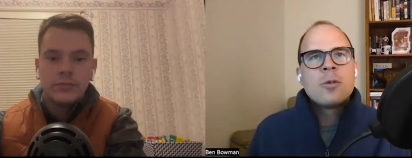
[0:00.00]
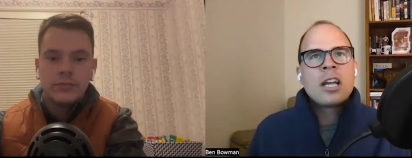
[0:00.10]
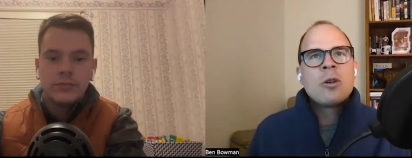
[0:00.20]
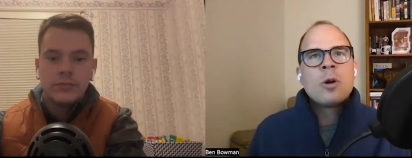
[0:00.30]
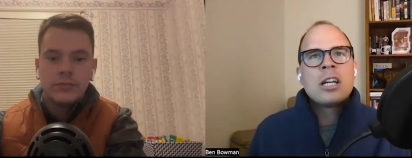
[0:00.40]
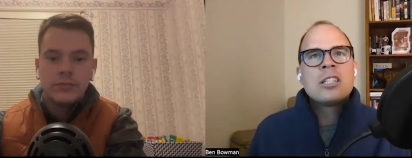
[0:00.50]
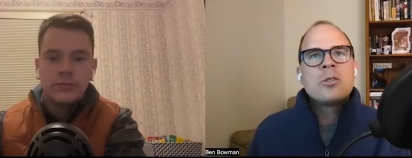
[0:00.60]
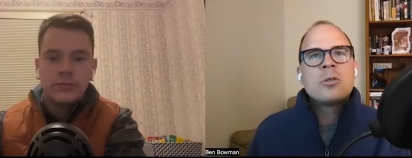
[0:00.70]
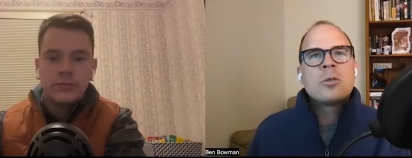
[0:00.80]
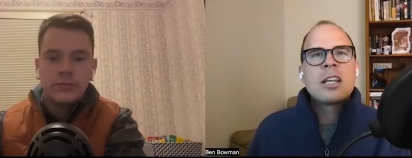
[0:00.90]
Speaker 1: Reagan, why
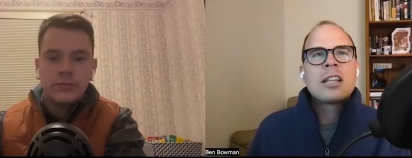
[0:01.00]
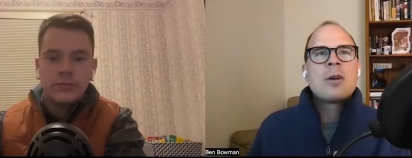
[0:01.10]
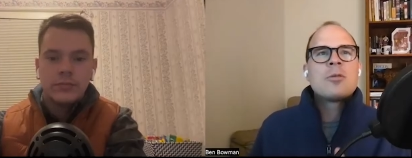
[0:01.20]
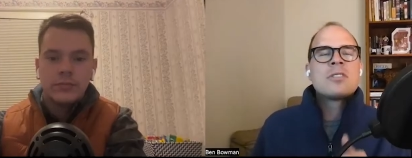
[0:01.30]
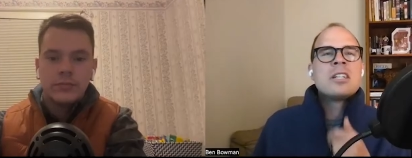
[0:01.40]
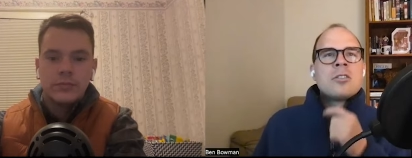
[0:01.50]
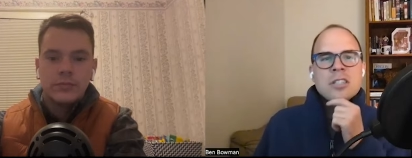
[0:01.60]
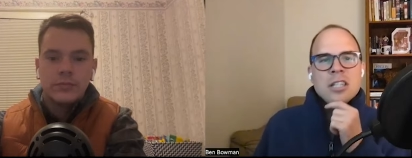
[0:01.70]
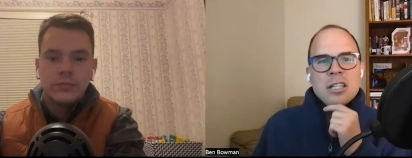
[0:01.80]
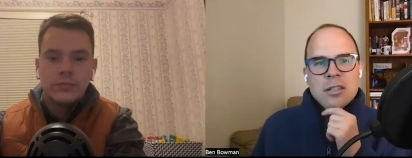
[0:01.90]
did you think that was an
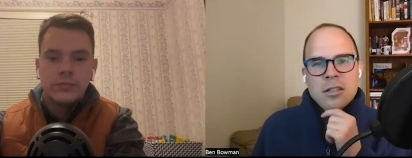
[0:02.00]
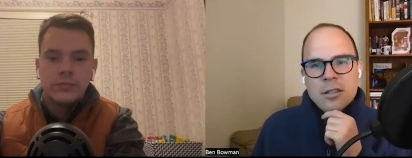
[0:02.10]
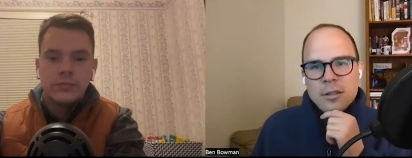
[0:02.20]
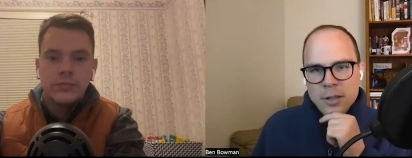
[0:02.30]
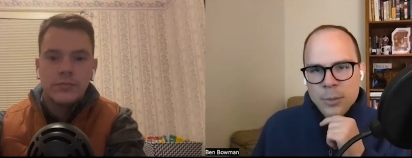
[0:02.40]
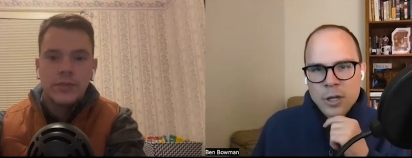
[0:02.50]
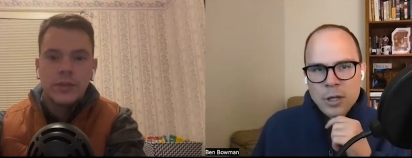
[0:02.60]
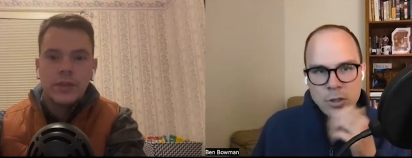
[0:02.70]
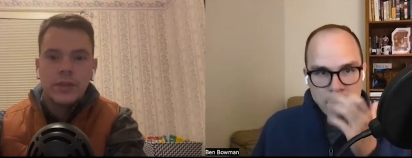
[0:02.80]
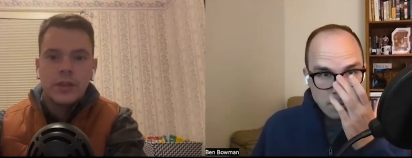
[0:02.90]
interesting
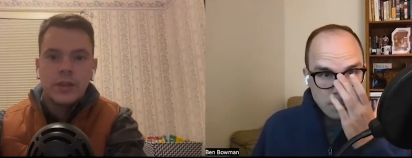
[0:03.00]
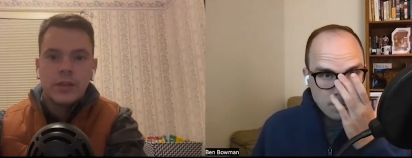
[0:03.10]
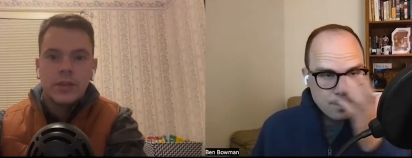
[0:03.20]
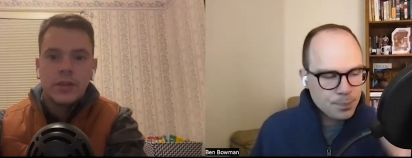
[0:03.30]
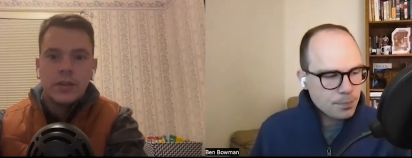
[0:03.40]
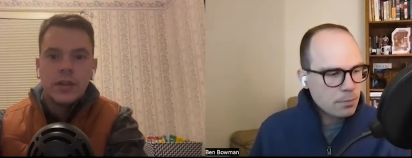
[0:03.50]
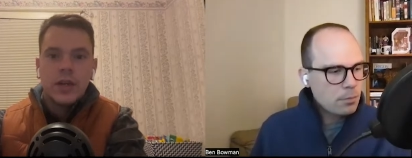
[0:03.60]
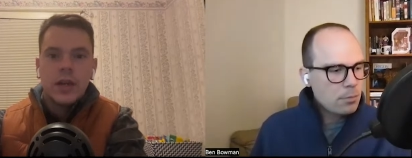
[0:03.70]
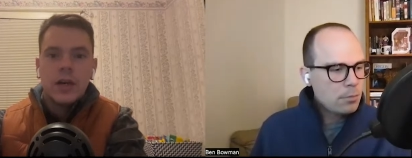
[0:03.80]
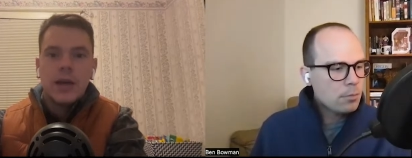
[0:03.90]
approach?
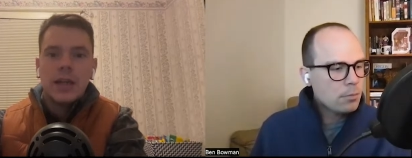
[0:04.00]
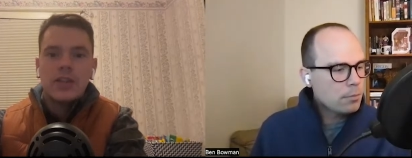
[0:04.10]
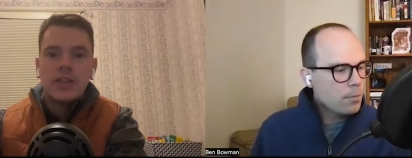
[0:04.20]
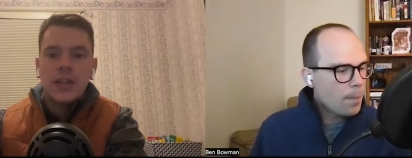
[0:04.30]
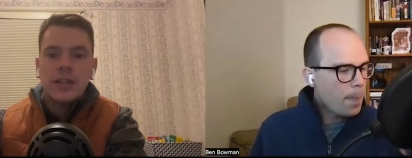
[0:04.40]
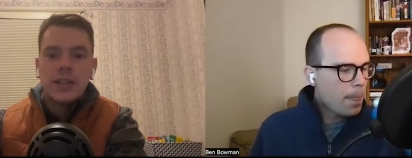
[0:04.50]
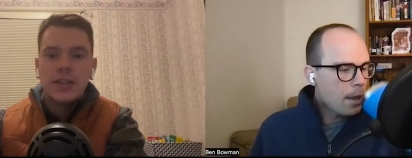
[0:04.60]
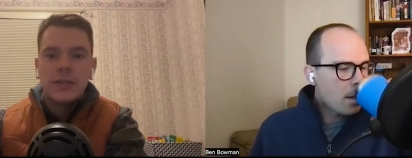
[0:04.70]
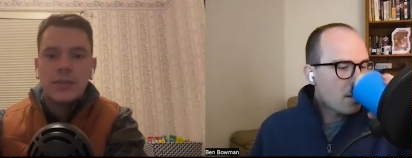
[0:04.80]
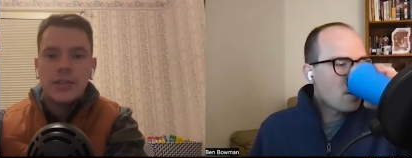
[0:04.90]
Um,
Speaker 2: I just liked it because
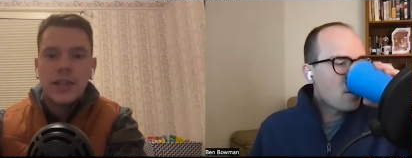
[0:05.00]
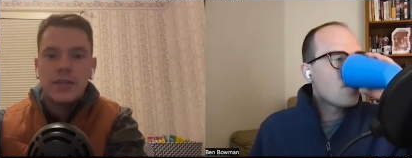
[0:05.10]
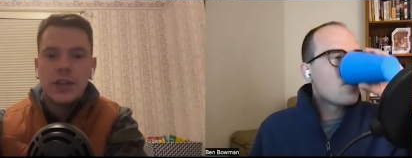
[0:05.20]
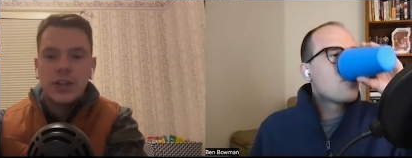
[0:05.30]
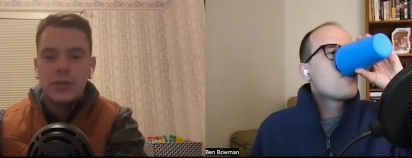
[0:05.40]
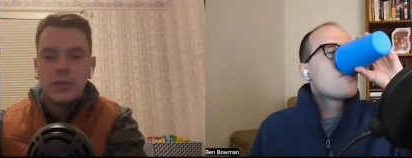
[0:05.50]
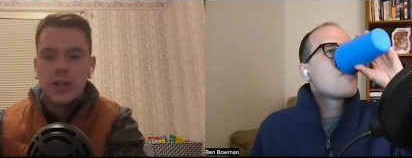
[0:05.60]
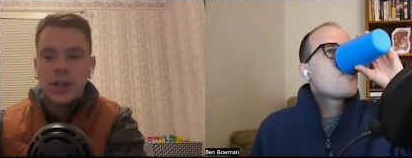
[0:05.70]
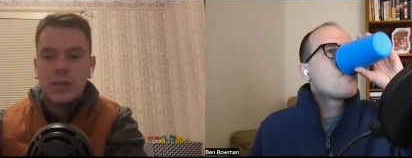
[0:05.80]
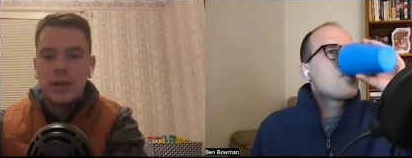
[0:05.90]
it was different. You were
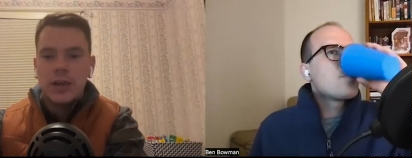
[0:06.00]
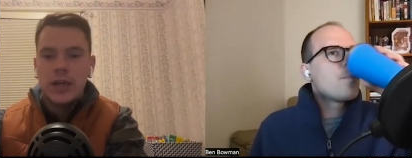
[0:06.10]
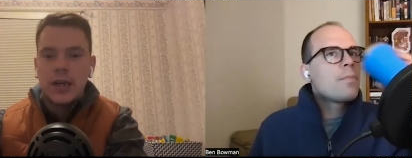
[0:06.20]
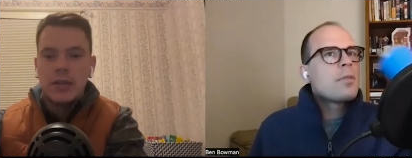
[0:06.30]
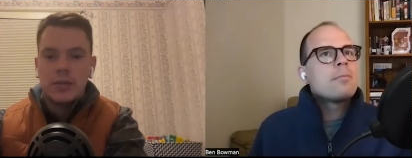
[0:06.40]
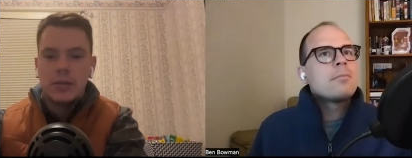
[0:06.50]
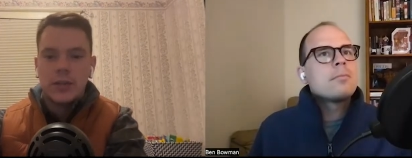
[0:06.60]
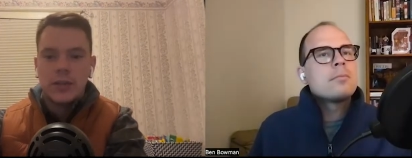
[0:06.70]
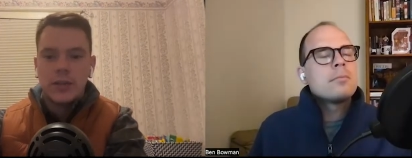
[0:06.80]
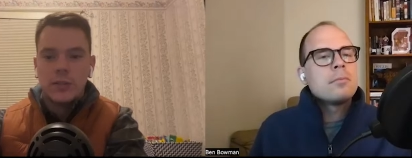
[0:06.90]
talking about how oh,
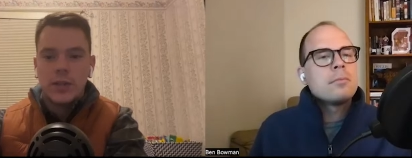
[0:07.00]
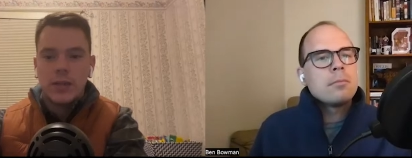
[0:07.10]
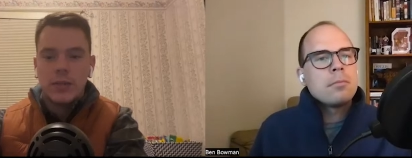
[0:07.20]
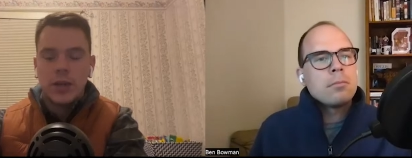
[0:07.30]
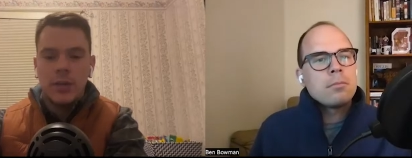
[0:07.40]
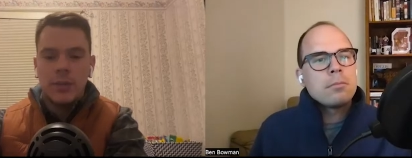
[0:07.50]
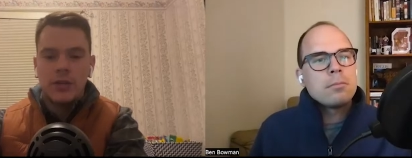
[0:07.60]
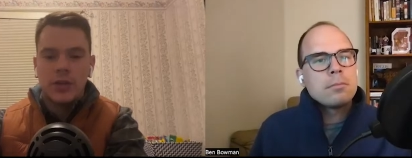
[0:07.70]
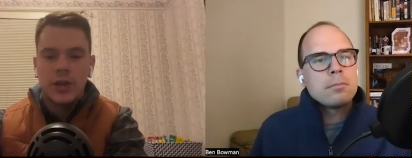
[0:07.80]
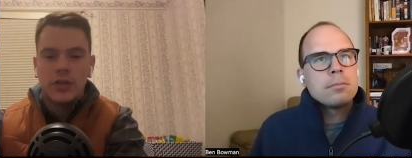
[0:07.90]
this has become a common
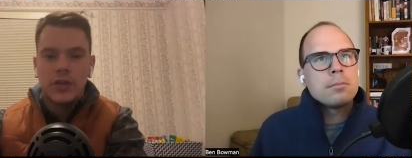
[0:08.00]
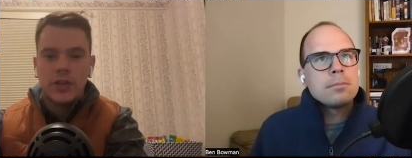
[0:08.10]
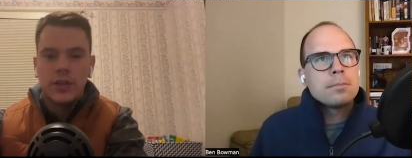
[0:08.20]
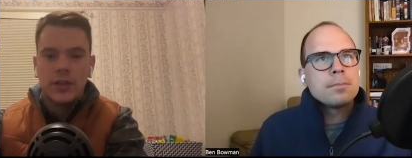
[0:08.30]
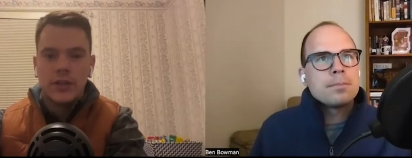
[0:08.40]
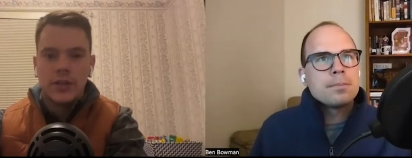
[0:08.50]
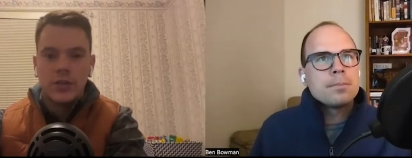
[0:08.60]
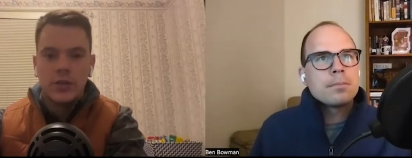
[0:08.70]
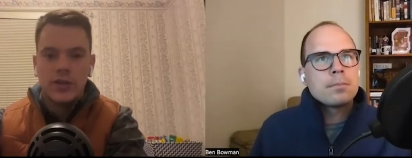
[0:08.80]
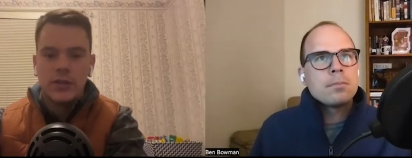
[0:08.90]
strategy to list
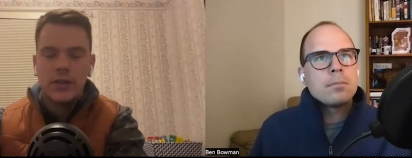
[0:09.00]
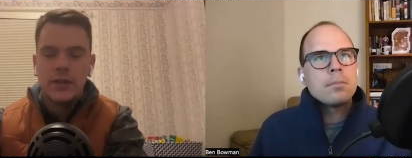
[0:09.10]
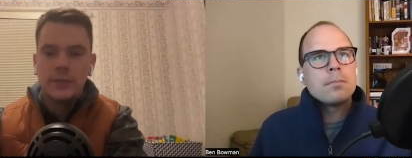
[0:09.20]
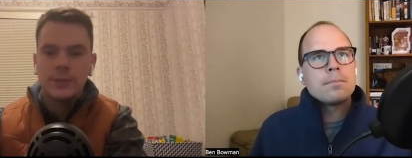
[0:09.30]
endorsements.